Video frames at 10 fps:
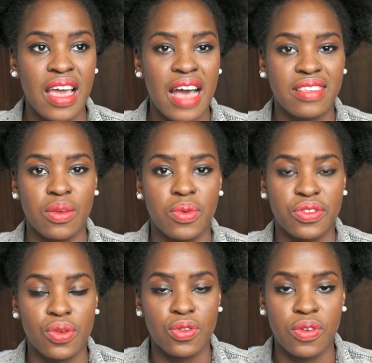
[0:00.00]
as a
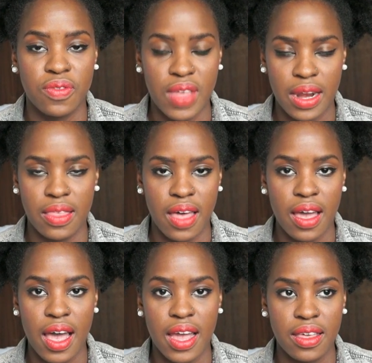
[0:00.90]
result of that, and that
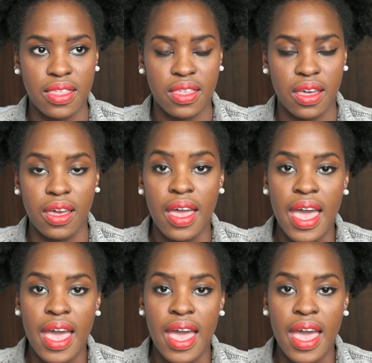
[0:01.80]
kind of thing.